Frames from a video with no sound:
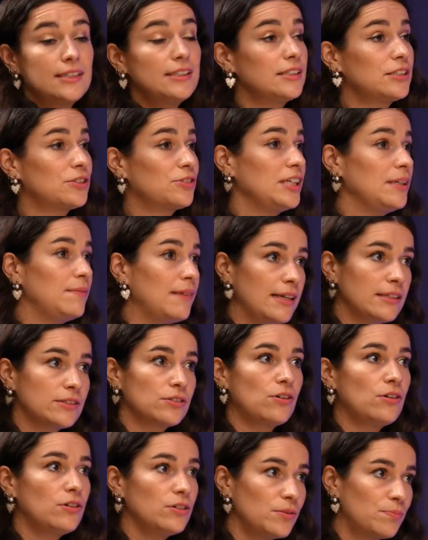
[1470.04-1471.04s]
It still
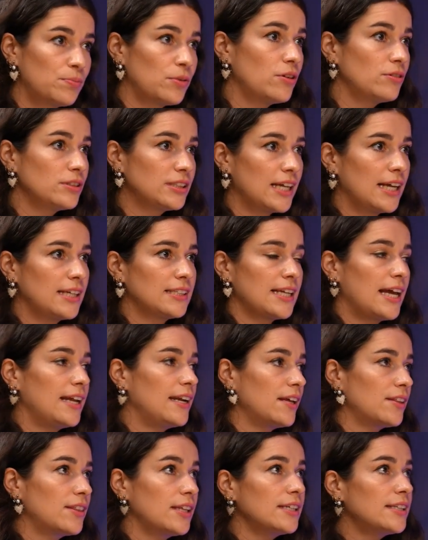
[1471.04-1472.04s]
streamlines all the process.
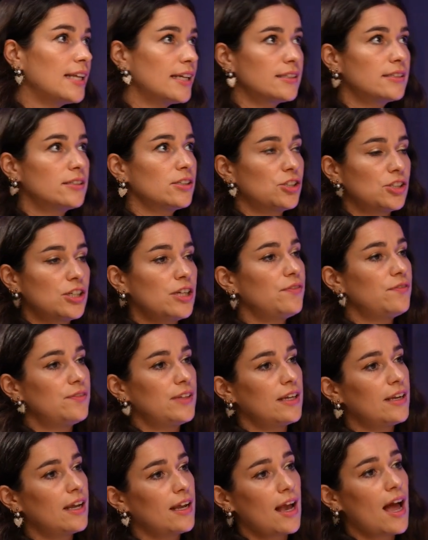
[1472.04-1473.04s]
And I think that's the shift
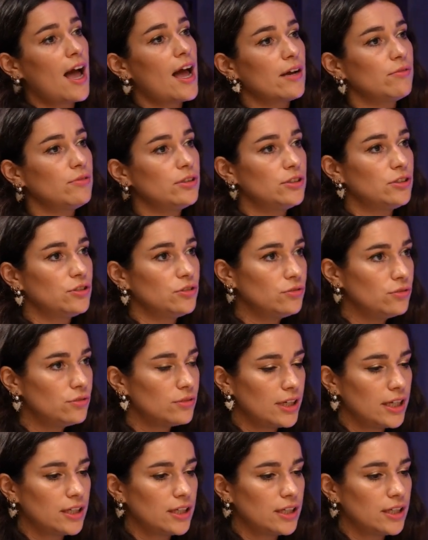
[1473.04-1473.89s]
that AI will do.